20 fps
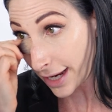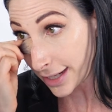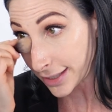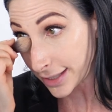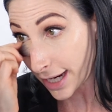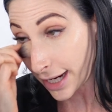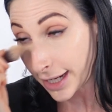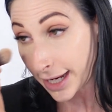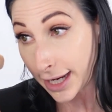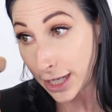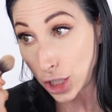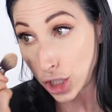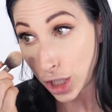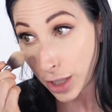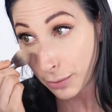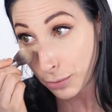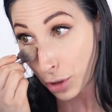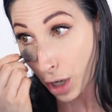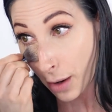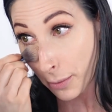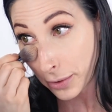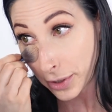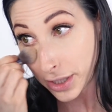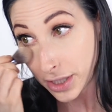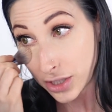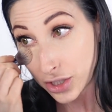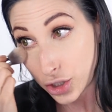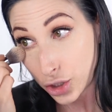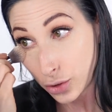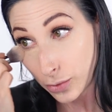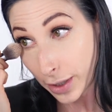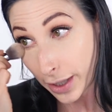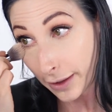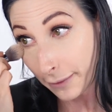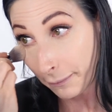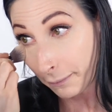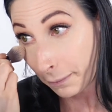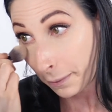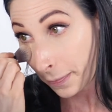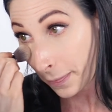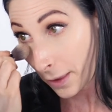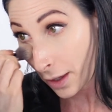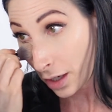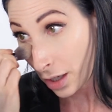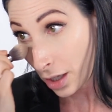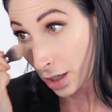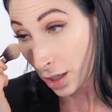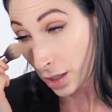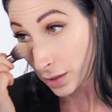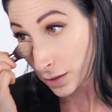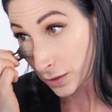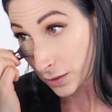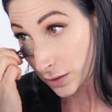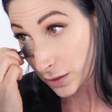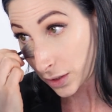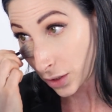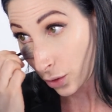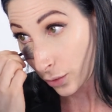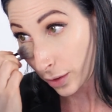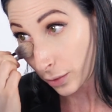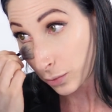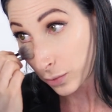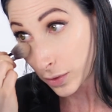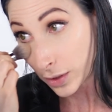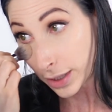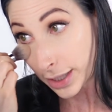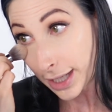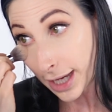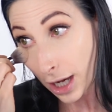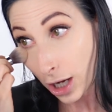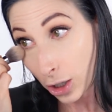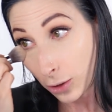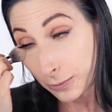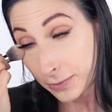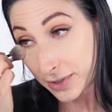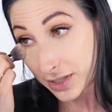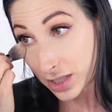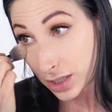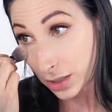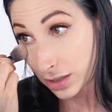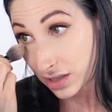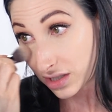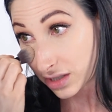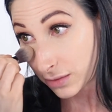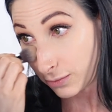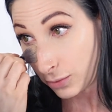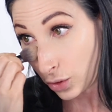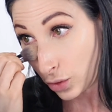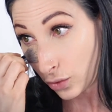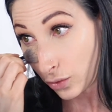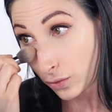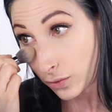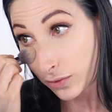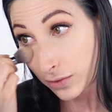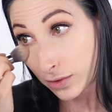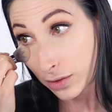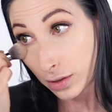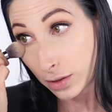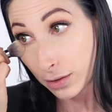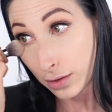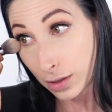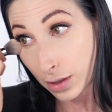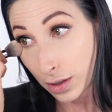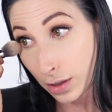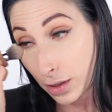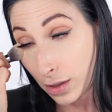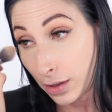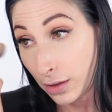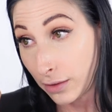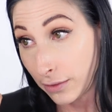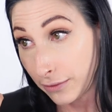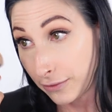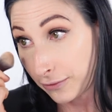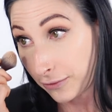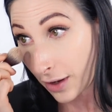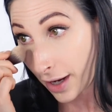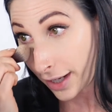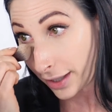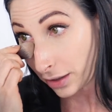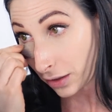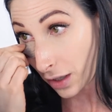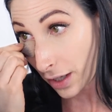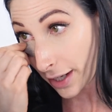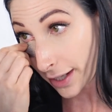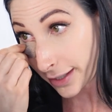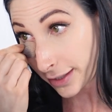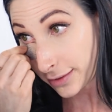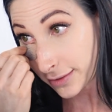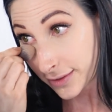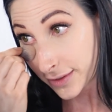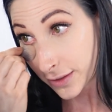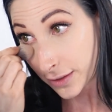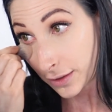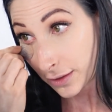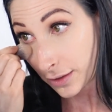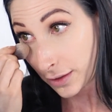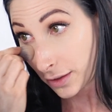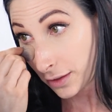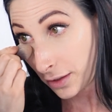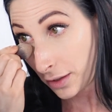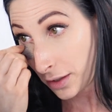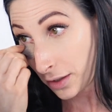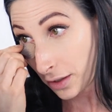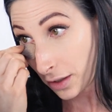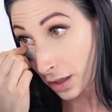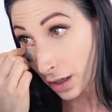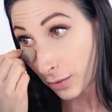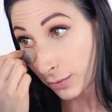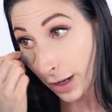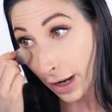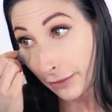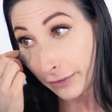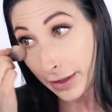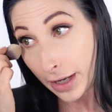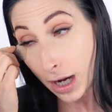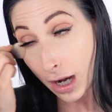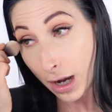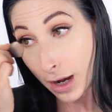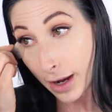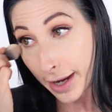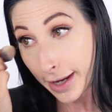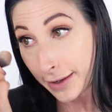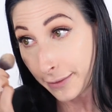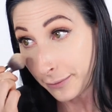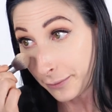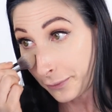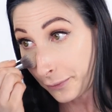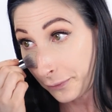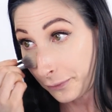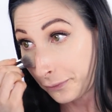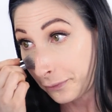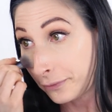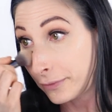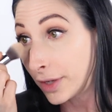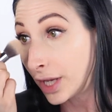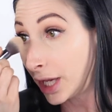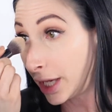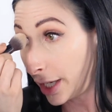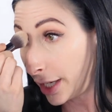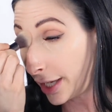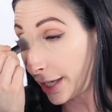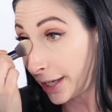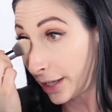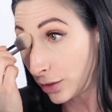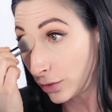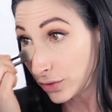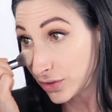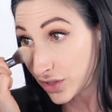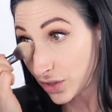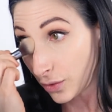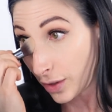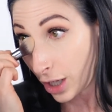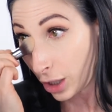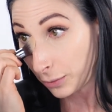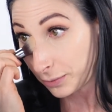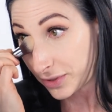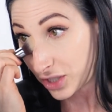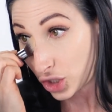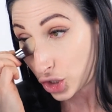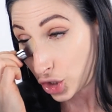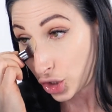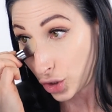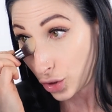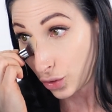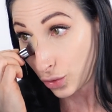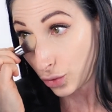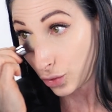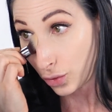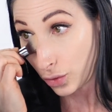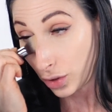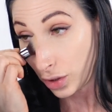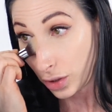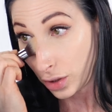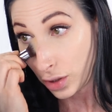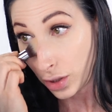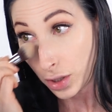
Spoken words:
anti-aging properties to it. So it really helps to smooth fine lines around the eye. It also helps to